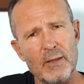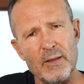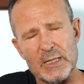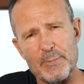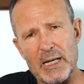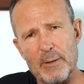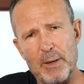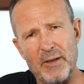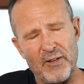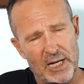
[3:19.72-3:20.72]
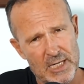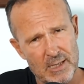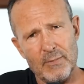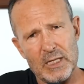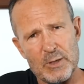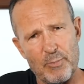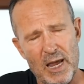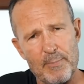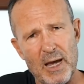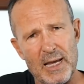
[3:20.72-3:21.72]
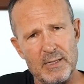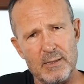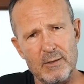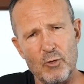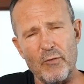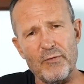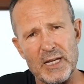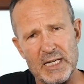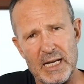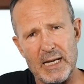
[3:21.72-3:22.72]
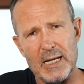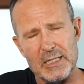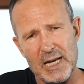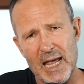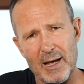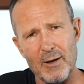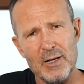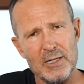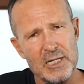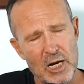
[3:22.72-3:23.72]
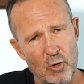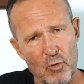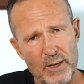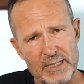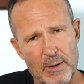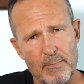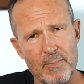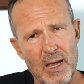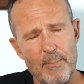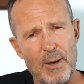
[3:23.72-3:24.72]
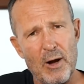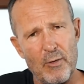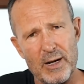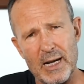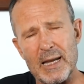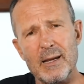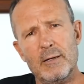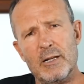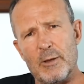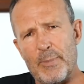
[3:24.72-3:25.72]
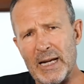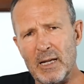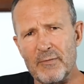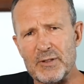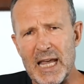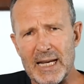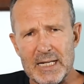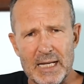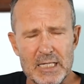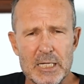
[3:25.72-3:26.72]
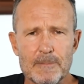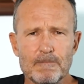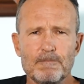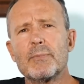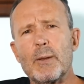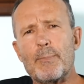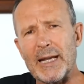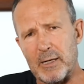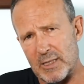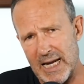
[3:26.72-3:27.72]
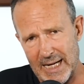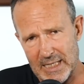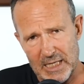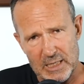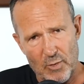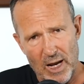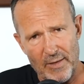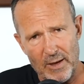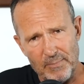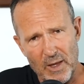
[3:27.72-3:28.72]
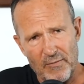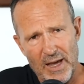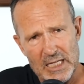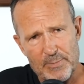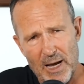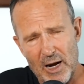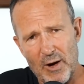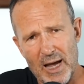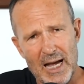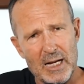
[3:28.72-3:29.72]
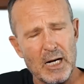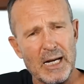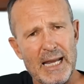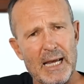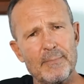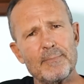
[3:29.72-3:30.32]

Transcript: There's been a pivot. Spray paint, graffiti is now terrorism, apparently. Now, the battle tactics of Hasbara are clear.